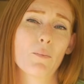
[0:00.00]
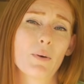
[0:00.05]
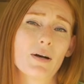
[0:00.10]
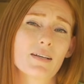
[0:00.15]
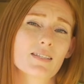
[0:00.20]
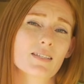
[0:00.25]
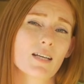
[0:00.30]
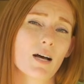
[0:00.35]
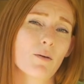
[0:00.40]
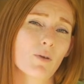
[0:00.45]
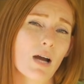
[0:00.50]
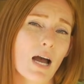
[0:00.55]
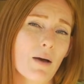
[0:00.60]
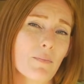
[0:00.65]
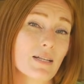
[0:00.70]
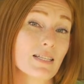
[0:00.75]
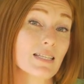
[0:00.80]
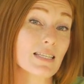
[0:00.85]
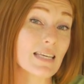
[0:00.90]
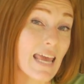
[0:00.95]
And while some
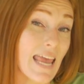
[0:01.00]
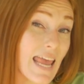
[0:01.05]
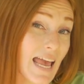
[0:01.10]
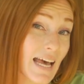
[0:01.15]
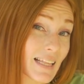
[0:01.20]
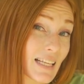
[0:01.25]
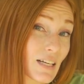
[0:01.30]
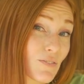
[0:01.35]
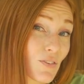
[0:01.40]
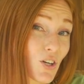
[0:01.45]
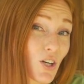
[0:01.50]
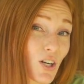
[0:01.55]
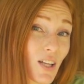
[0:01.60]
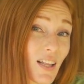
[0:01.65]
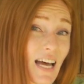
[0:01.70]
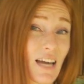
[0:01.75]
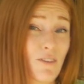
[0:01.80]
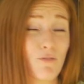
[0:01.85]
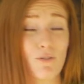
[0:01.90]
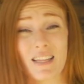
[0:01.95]
rabbits can live a good
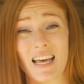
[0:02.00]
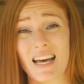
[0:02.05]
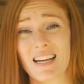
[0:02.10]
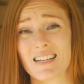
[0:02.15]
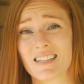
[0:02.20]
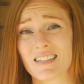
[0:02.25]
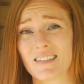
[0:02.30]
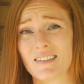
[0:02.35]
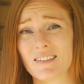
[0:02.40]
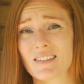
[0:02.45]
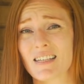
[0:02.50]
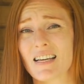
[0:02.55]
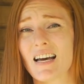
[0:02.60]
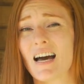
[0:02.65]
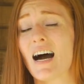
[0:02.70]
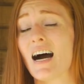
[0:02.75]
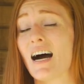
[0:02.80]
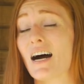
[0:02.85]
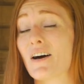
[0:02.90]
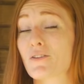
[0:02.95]
life with head tilt,
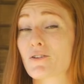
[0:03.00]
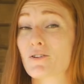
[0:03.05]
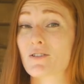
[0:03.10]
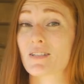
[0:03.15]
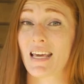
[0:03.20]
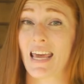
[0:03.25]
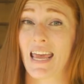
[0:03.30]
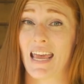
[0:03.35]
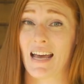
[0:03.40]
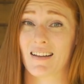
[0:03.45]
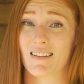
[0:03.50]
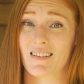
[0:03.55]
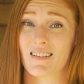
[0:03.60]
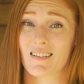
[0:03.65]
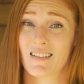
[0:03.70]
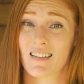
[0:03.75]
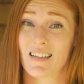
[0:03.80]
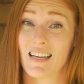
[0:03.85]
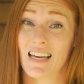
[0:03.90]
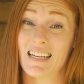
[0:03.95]
others can't.
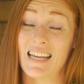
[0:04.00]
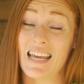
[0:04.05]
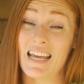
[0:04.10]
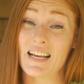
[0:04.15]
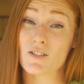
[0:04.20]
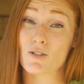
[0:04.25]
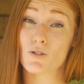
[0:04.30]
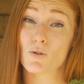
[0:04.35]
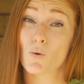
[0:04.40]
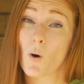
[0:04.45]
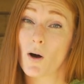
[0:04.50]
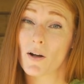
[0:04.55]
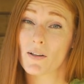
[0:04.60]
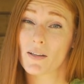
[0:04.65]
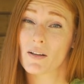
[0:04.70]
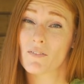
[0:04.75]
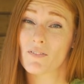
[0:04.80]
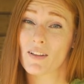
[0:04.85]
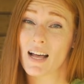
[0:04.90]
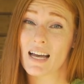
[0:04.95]
And Hazel's
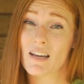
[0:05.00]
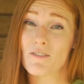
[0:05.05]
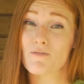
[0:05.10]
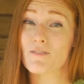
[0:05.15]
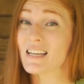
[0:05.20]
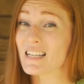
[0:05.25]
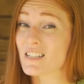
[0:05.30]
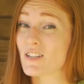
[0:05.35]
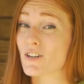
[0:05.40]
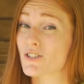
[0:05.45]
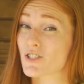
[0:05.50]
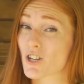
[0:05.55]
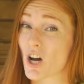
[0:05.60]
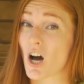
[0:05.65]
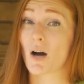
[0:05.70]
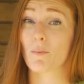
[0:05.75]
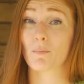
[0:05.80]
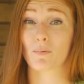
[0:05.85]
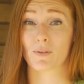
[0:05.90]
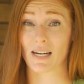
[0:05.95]
quality of life is our
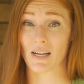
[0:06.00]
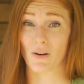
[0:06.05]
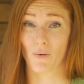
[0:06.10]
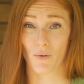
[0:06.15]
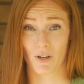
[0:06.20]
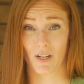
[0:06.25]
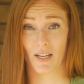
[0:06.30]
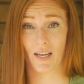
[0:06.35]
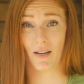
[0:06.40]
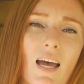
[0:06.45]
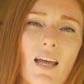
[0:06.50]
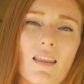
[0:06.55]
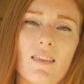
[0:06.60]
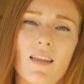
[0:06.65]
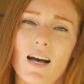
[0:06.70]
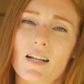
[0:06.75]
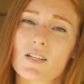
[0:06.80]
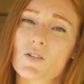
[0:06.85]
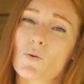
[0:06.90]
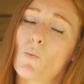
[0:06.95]
top priority. And
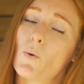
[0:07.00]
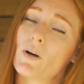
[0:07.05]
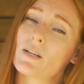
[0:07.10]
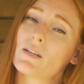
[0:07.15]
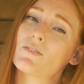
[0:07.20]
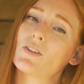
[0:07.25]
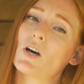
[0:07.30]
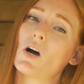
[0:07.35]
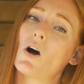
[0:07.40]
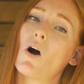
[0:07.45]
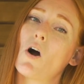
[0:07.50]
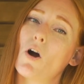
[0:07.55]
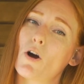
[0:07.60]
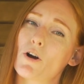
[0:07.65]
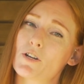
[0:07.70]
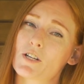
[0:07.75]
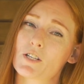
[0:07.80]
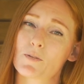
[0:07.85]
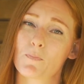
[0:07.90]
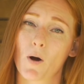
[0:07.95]
that's one of the
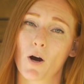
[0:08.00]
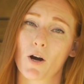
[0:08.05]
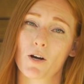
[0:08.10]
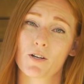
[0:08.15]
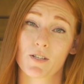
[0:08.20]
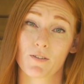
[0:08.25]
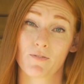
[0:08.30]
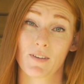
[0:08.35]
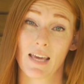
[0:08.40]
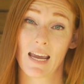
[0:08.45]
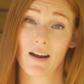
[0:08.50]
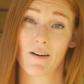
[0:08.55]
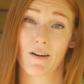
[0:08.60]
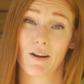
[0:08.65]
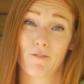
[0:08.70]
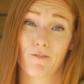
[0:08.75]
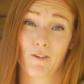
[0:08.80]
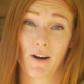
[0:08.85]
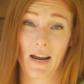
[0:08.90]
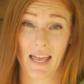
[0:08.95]
hardest parts of
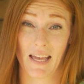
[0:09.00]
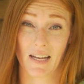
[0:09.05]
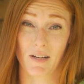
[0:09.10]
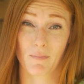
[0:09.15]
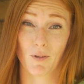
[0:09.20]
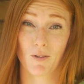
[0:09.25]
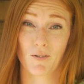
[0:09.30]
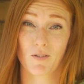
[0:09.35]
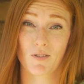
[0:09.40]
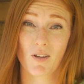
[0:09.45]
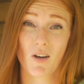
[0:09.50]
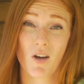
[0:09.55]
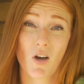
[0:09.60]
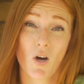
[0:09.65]
caring for animals.